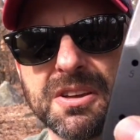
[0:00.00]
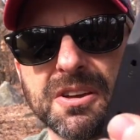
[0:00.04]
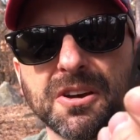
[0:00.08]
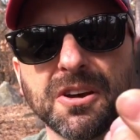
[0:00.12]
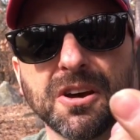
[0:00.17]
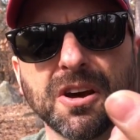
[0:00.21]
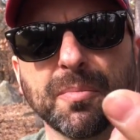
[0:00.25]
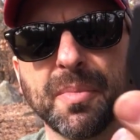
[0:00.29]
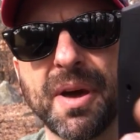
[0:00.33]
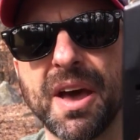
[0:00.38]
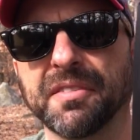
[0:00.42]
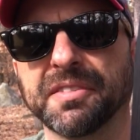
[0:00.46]

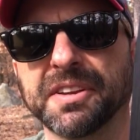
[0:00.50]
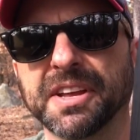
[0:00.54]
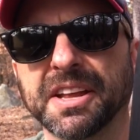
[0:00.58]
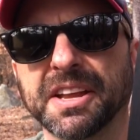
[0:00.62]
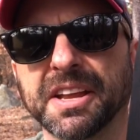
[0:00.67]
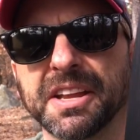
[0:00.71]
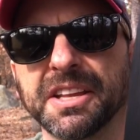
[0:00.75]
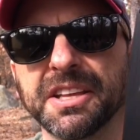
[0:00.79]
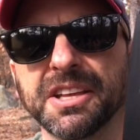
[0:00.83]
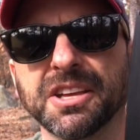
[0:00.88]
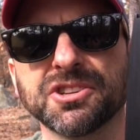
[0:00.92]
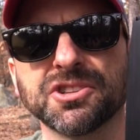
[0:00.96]
Haven't had
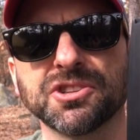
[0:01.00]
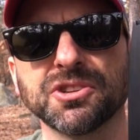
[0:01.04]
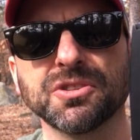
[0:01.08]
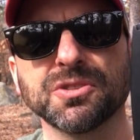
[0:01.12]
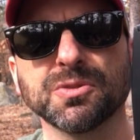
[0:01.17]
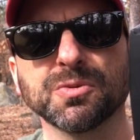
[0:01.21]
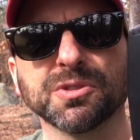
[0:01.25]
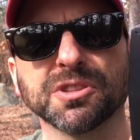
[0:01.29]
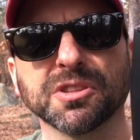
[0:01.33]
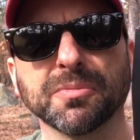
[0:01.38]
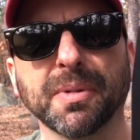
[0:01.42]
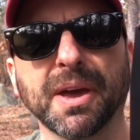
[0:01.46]
any issues
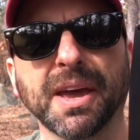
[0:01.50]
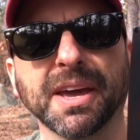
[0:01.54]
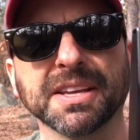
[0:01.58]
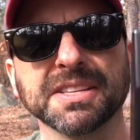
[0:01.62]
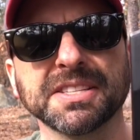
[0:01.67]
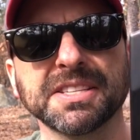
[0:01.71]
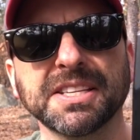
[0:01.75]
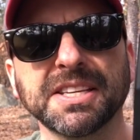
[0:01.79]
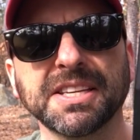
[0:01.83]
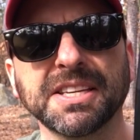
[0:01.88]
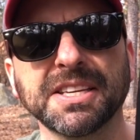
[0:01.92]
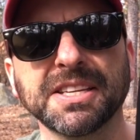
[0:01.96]
with the
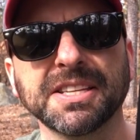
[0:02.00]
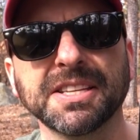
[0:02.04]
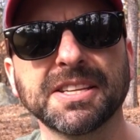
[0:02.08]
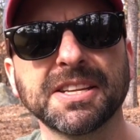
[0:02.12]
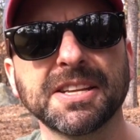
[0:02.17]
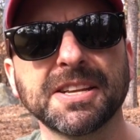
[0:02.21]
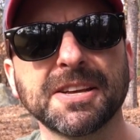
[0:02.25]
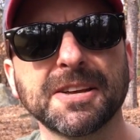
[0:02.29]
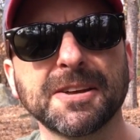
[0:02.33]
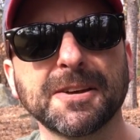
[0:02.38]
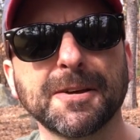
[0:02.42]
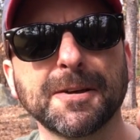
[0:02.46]
magazine.
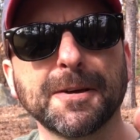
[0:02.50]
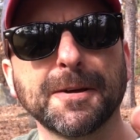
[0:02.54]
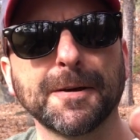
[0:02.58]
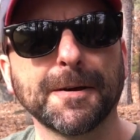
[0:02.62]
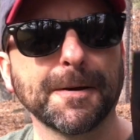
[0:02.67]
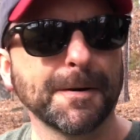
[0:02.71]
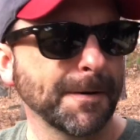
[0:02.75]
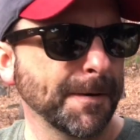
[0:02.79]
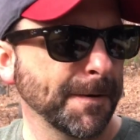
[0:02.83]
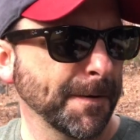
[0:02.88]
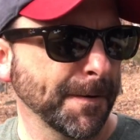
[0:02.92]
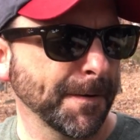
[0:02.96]

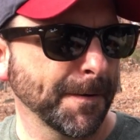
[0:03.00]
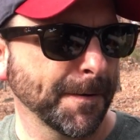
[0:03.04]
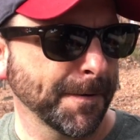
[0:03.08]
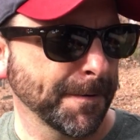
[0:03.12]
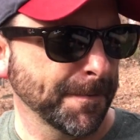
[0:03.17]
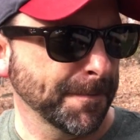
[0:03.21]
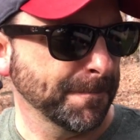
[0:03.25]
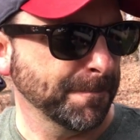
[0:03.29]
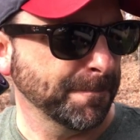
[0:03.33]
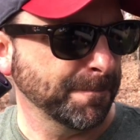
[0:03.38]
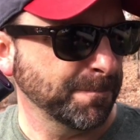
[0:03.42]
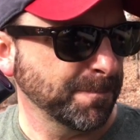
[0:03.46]

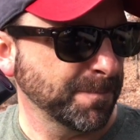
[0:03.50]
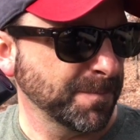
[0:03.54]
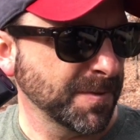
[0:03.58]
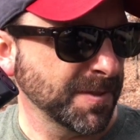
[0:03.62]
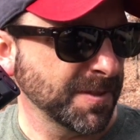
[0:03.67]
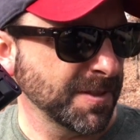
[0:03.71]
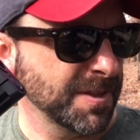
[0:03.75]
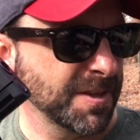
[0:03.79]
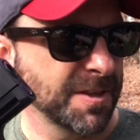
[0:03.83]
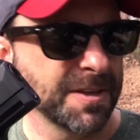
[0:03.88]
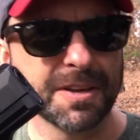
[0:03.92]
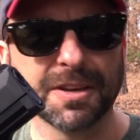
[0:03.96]

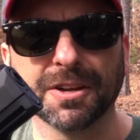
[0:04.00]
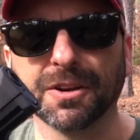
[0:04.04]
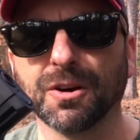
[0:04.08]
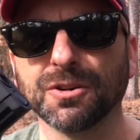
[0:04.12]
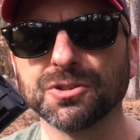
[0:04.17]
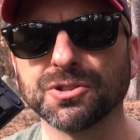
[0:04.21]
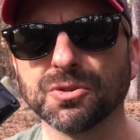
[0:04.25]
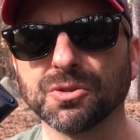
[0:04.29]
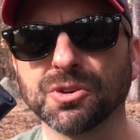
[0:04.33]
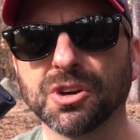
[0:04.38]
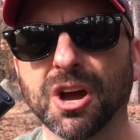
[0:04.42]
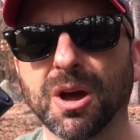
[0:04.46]
It
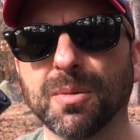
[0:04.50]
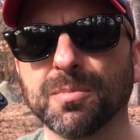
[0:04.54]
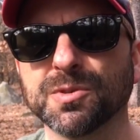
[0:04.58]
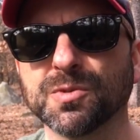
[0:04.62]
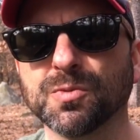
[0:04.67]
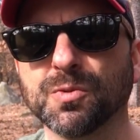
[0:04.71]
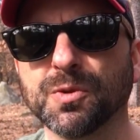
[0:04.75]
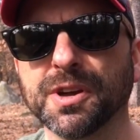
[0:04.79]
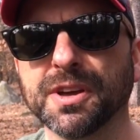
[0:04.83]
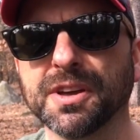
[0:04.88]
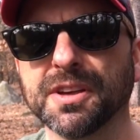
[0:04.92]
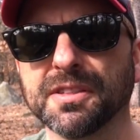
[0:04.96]
also comes
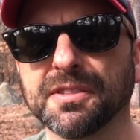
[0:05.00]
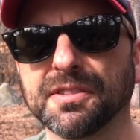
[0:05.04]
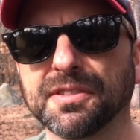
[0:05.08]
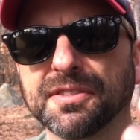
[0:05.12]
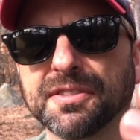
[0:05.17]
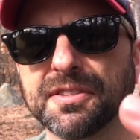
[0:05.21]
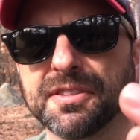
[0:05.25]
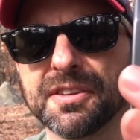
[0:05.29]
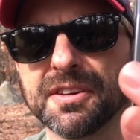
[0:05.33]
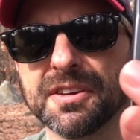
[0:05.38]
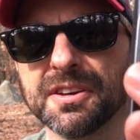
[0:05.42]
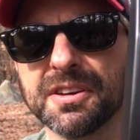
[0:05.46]

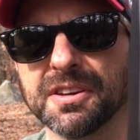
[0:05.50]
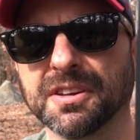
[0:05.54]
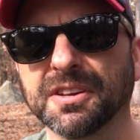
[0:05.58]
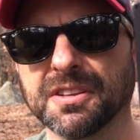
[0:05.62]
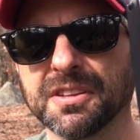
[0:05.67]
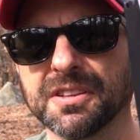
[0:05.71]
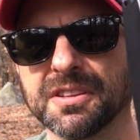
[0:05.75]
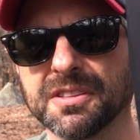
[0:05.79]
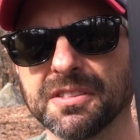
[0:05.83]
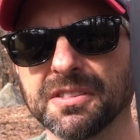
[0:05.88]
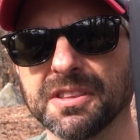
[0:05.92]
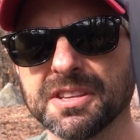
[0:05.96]
with
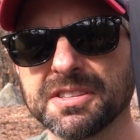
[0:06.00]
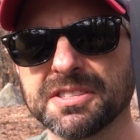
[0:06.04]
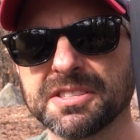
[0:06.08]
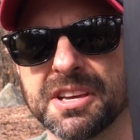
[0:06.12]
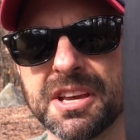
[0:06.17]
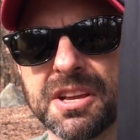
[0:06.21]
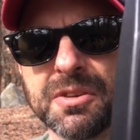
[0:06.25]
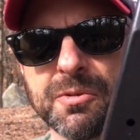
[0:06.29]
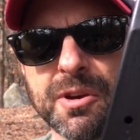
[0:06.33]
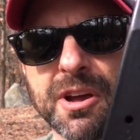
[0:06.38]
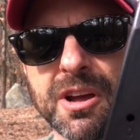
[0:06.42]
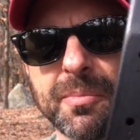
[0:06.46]
this
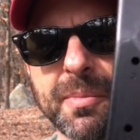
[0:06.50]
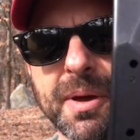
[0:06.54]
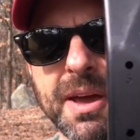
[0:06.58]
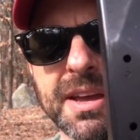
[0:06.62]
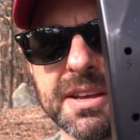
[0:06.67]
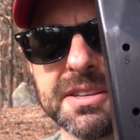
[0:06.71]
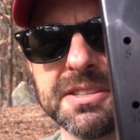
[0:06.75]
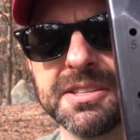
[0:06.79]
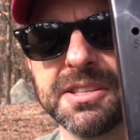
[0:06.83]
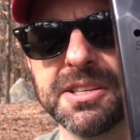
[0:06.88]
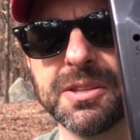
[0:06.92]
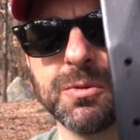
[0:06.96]
10-round
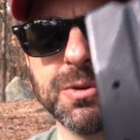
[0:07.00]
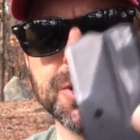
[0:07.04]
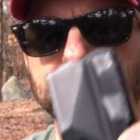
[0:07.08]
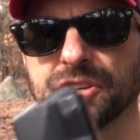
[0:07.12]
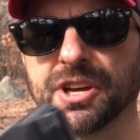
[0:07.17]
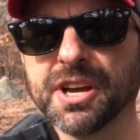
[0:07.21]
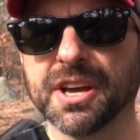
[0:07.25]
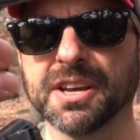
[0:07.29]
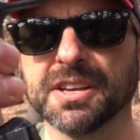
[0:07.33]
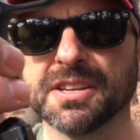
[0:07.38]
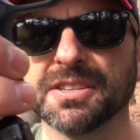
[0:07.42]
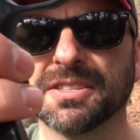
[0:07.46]
magazine, which
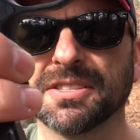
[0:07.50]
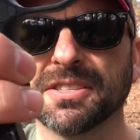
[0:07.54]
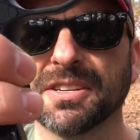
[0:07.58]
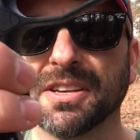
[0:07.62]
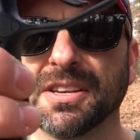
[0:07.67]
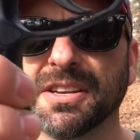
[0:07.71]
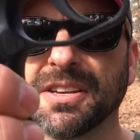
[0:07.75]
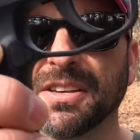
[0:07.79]
has